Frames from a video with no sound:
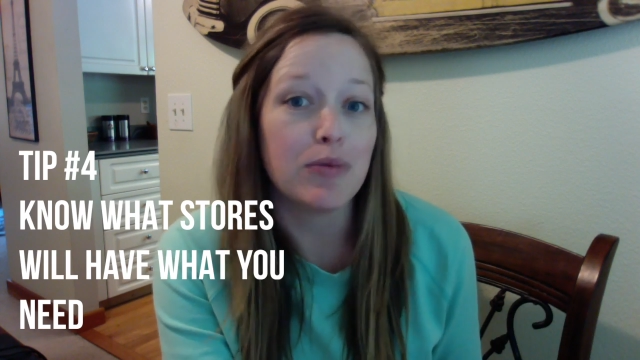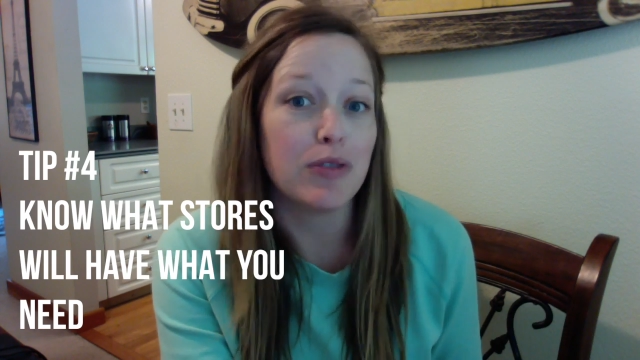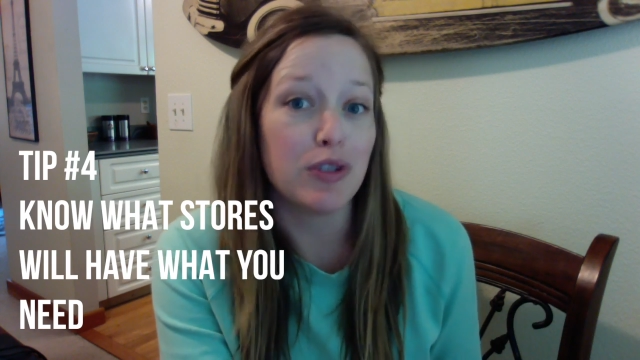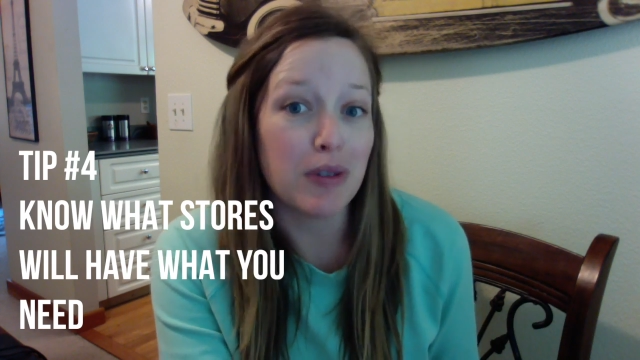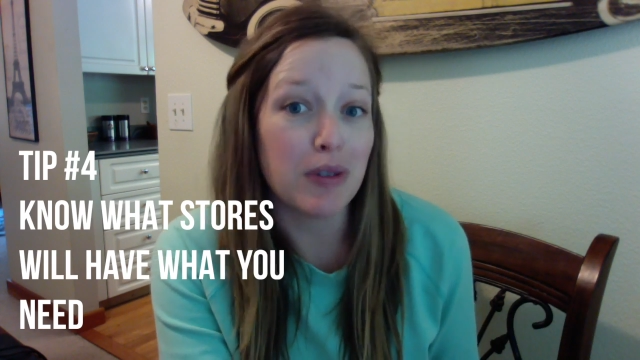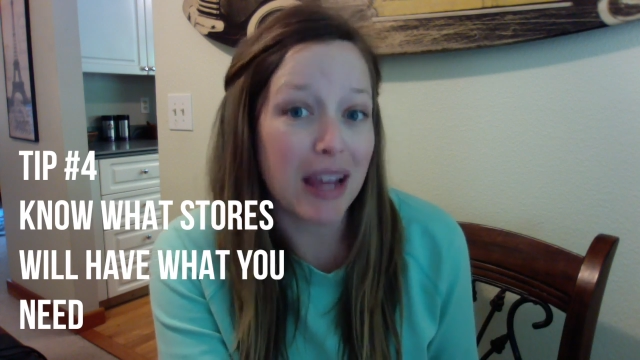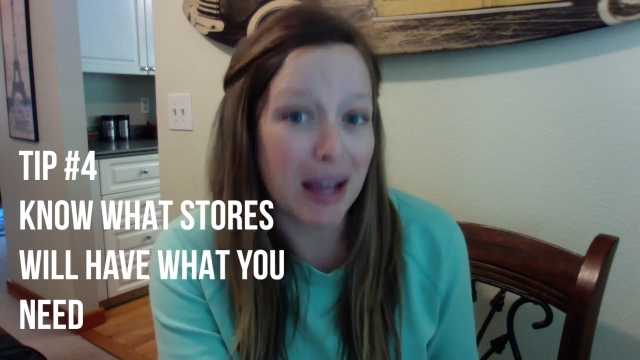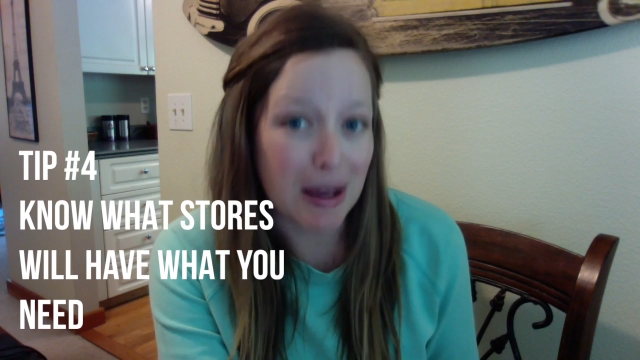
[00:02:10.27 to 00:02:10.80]
which
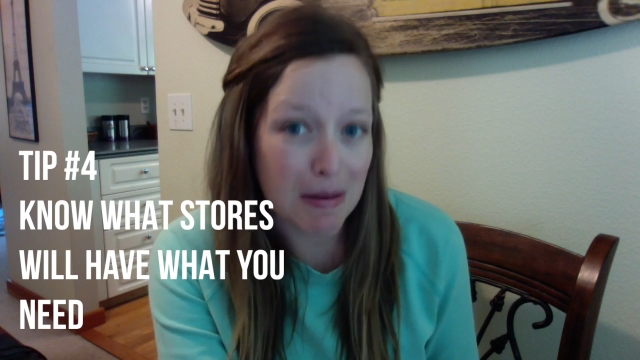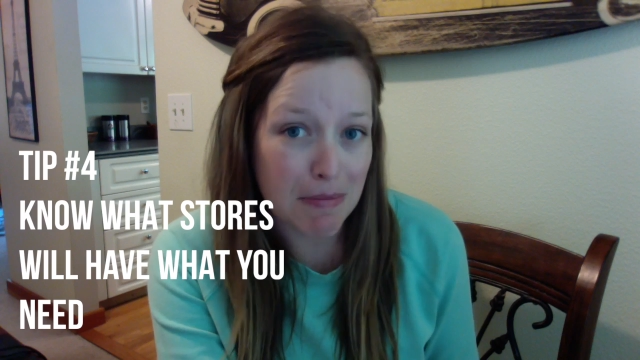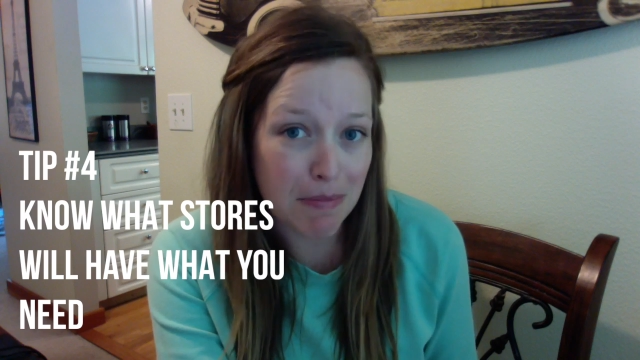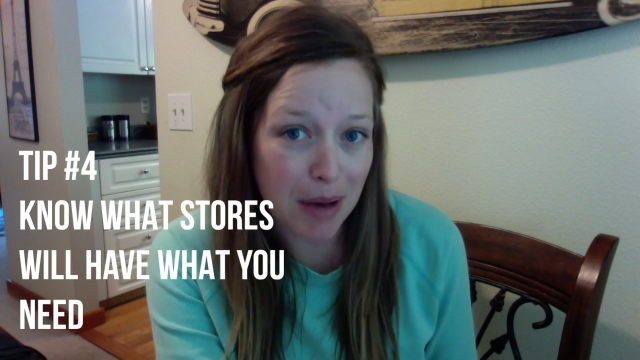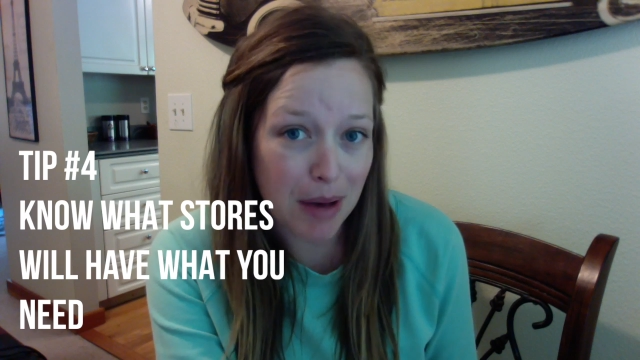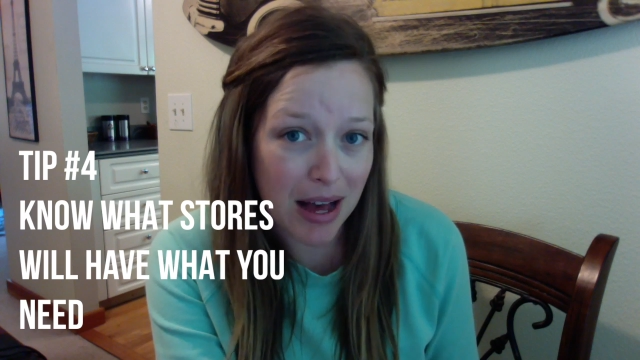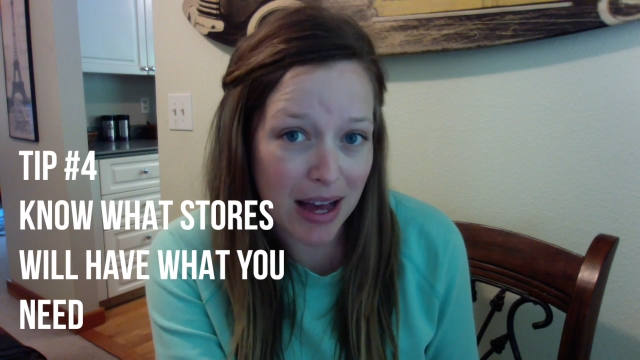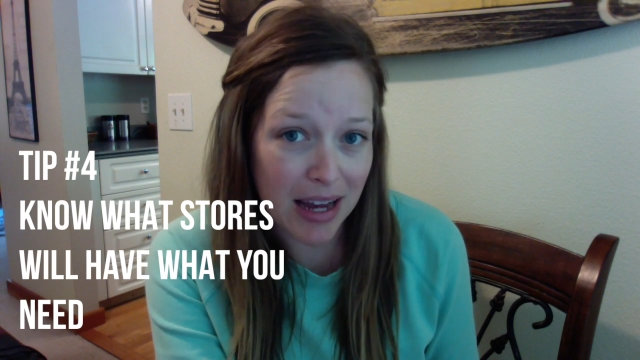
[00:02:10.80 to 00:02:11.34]
you can't
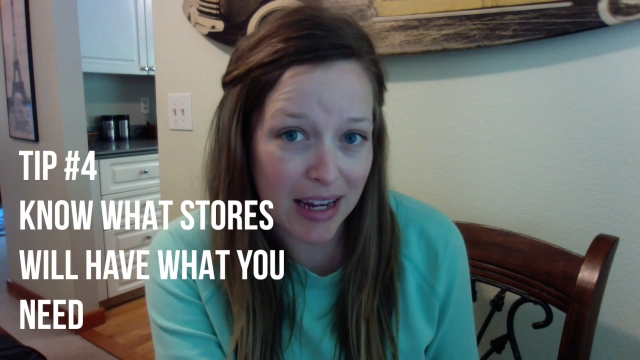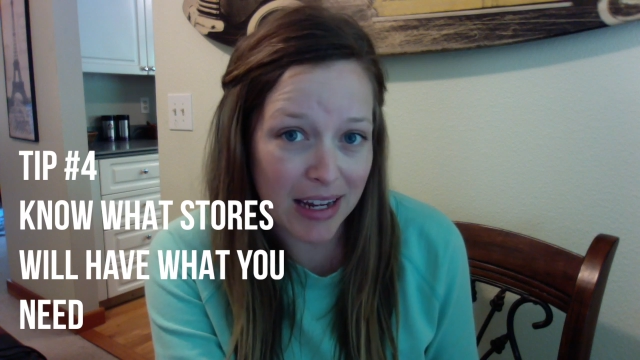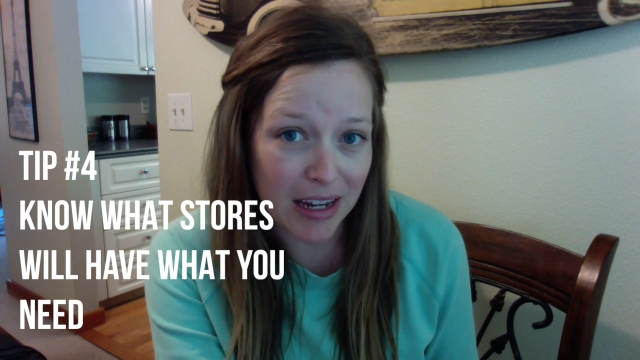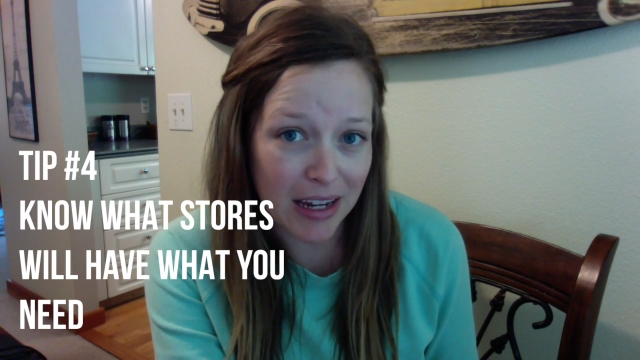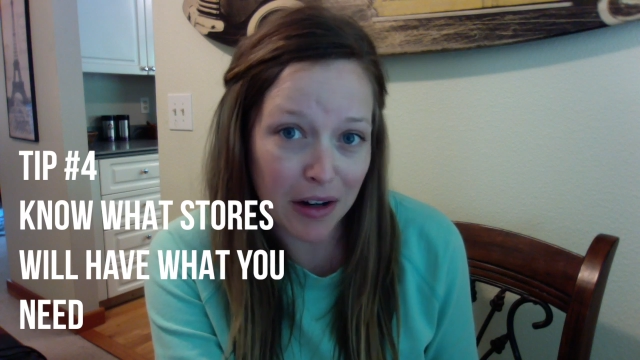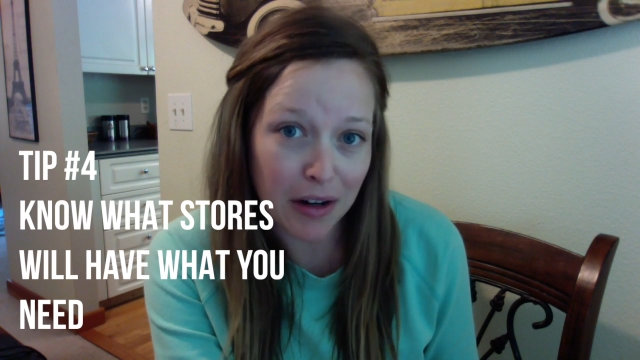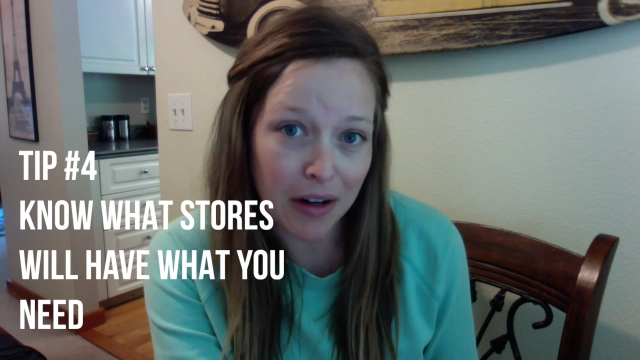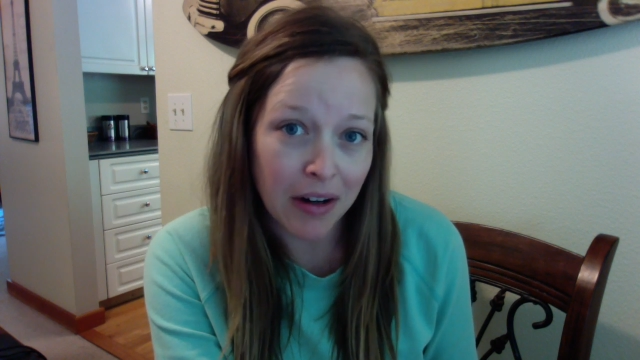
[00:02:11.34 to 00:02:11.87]
buy
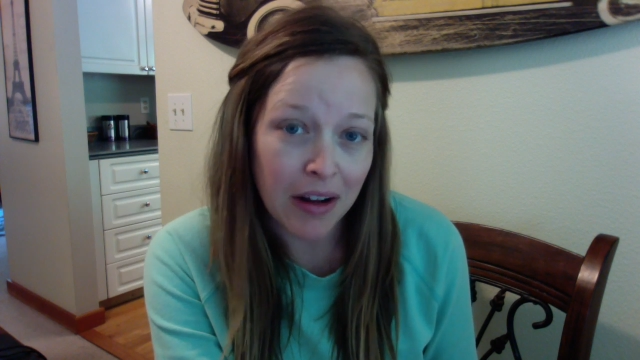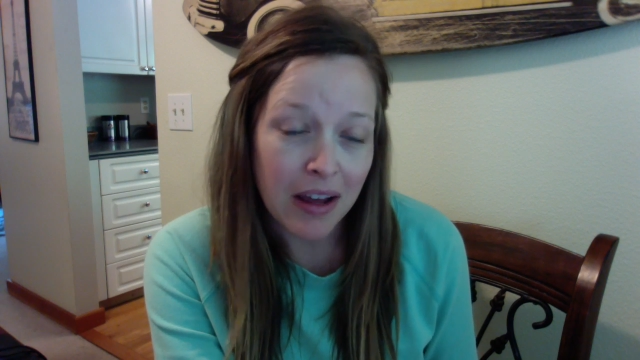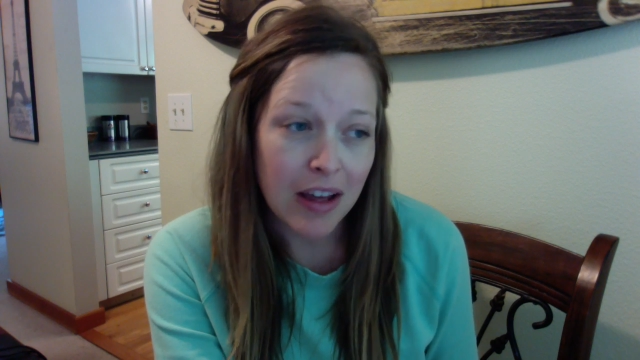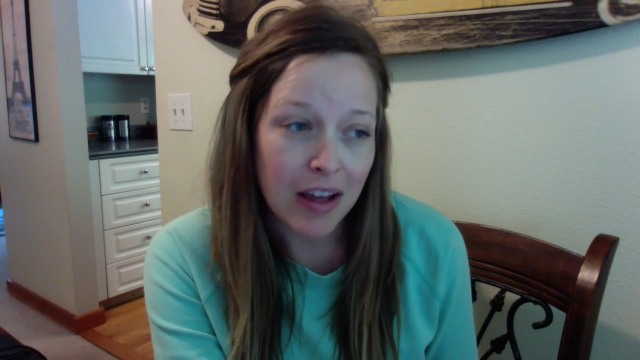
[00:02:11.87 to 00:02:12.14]
here